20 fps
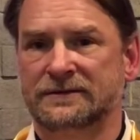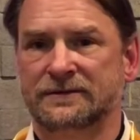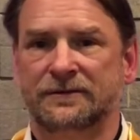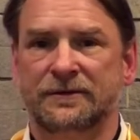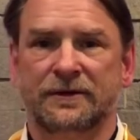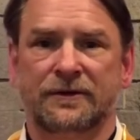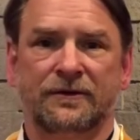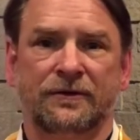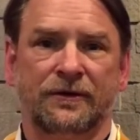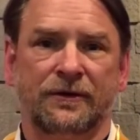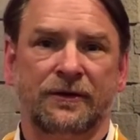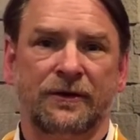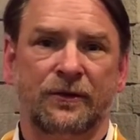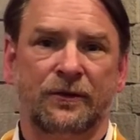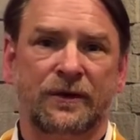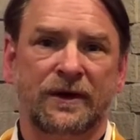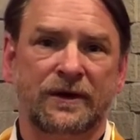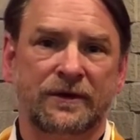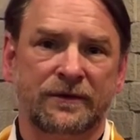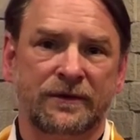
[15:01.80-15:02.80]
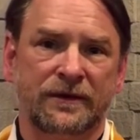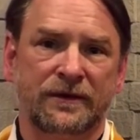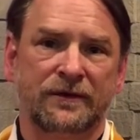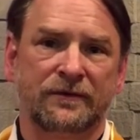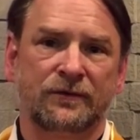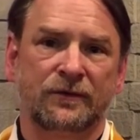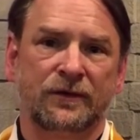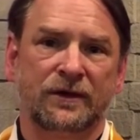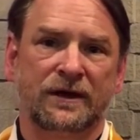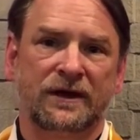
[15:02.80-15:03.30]
We are growing weary
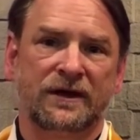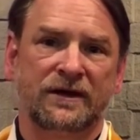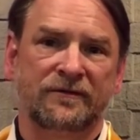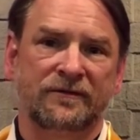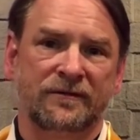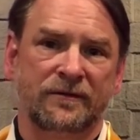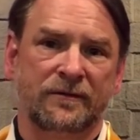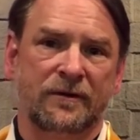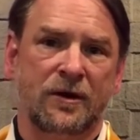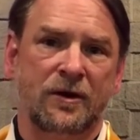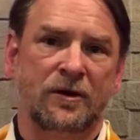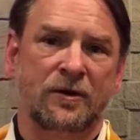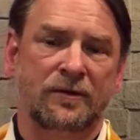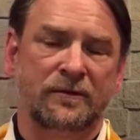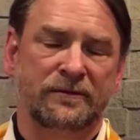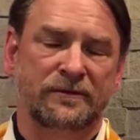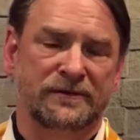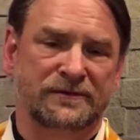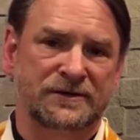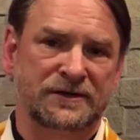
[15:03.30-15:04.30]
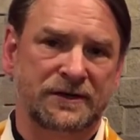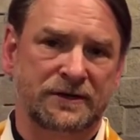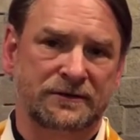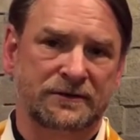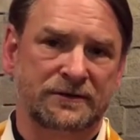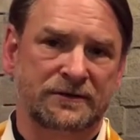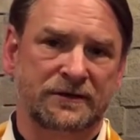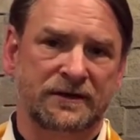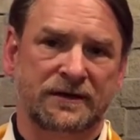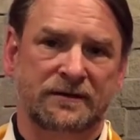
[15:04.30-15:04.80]
of working from home, of
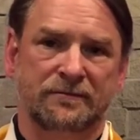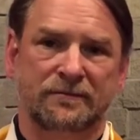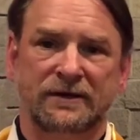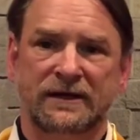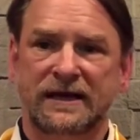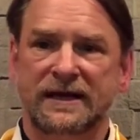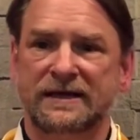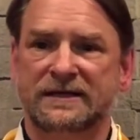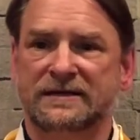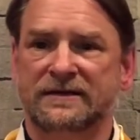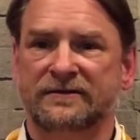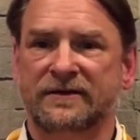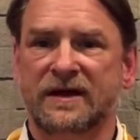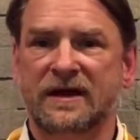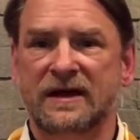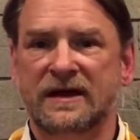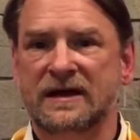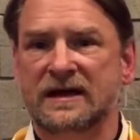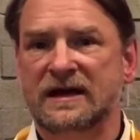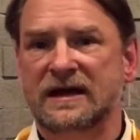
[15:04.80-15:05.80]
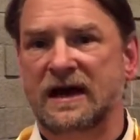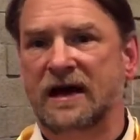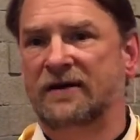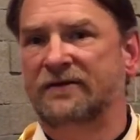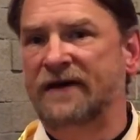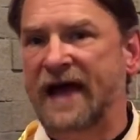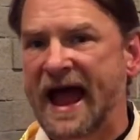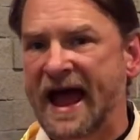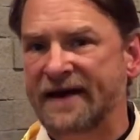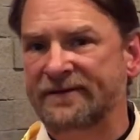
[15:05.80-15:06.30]
sheltering in place, of,
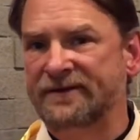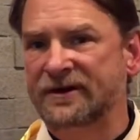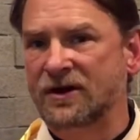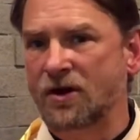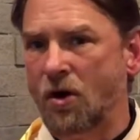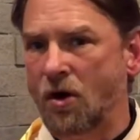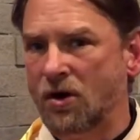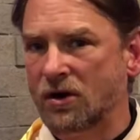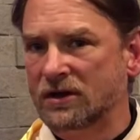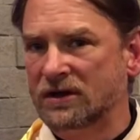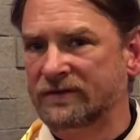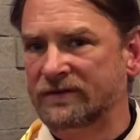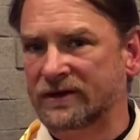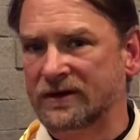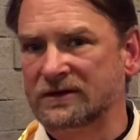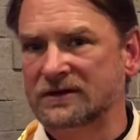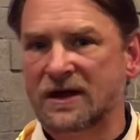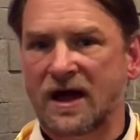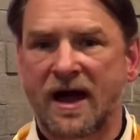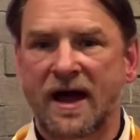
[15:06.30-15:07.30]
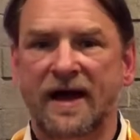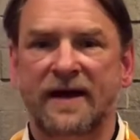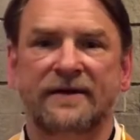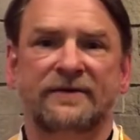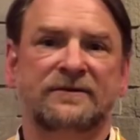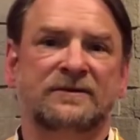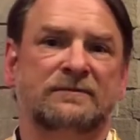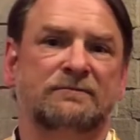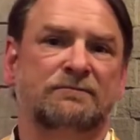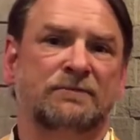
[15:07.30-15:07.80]
of having all of our
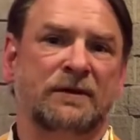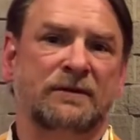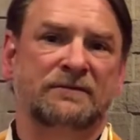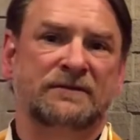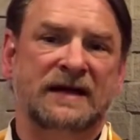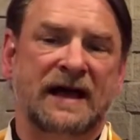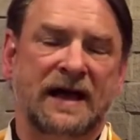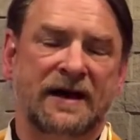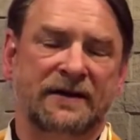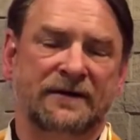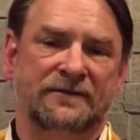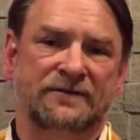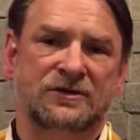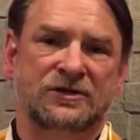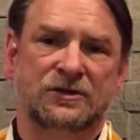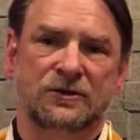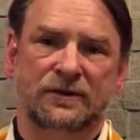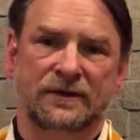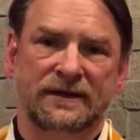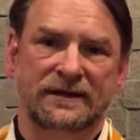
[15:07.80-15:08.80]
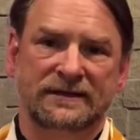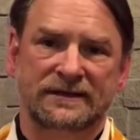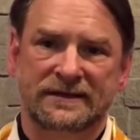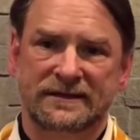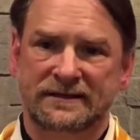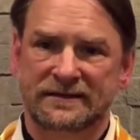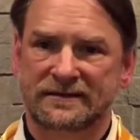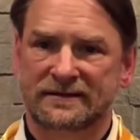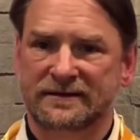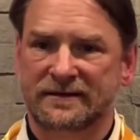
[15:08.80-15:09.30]
lives bumped out of joint,
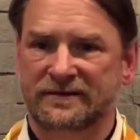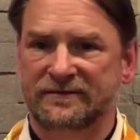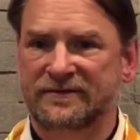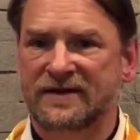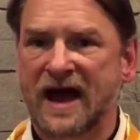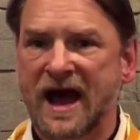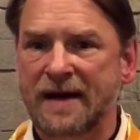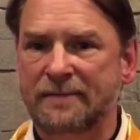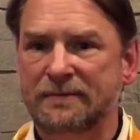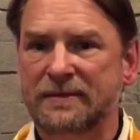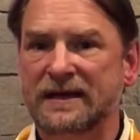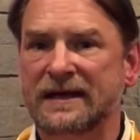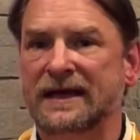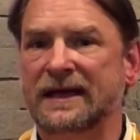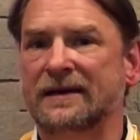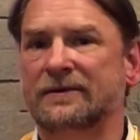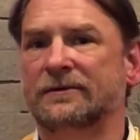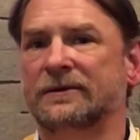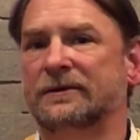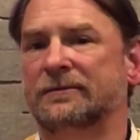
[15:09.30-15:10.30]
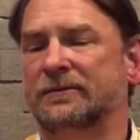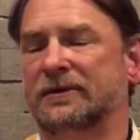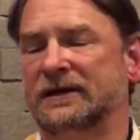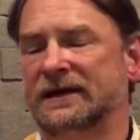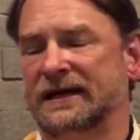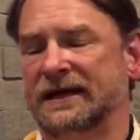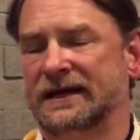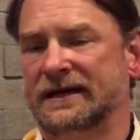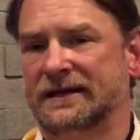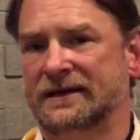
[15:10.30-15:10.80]
of not being able to
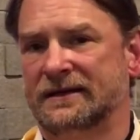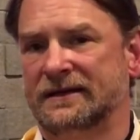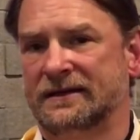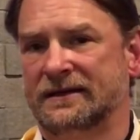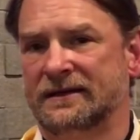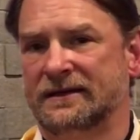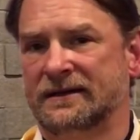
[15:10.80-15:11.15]
plan.